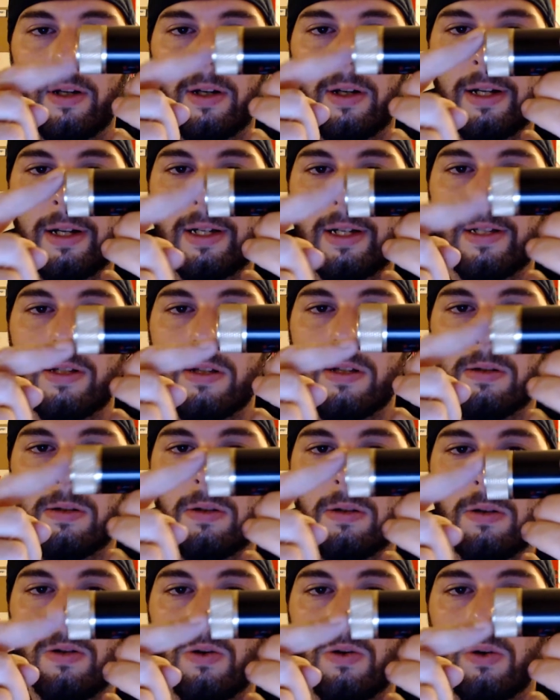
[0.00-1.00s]
I can
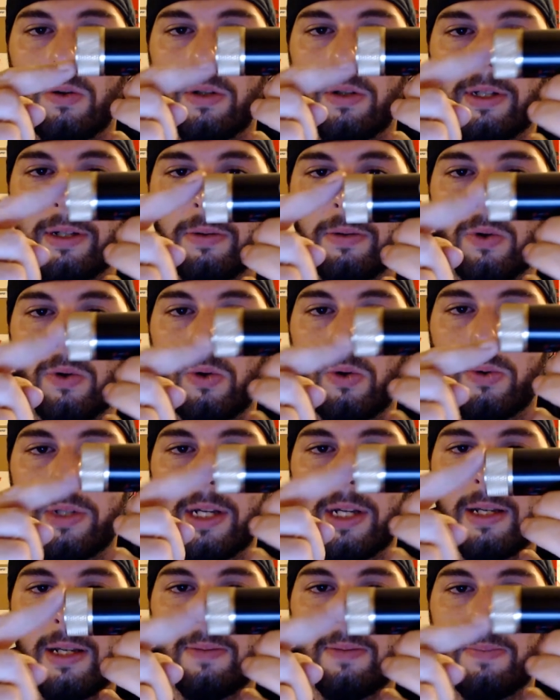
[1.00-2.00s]
slowly
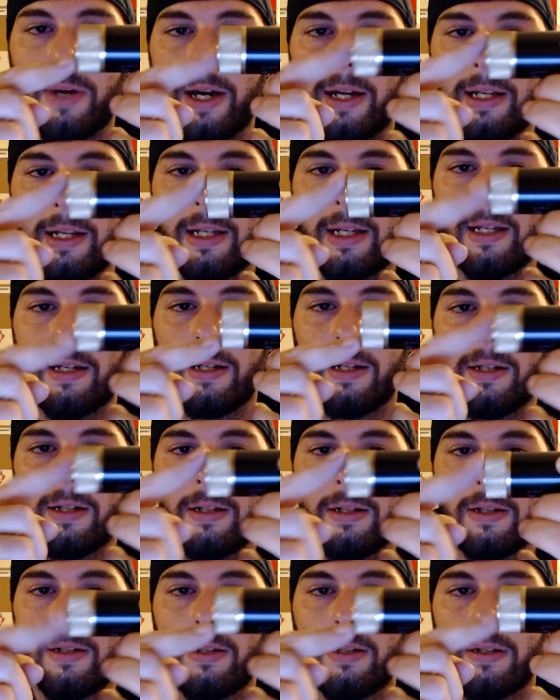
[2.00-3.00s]
rotate it back
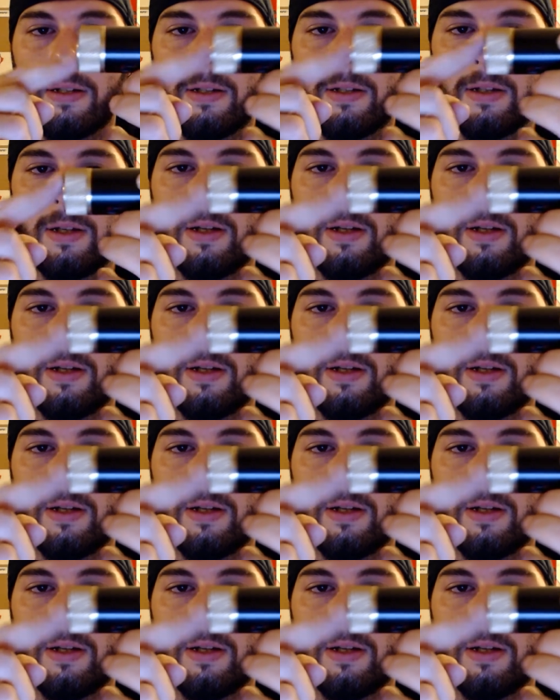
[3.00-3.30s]
in,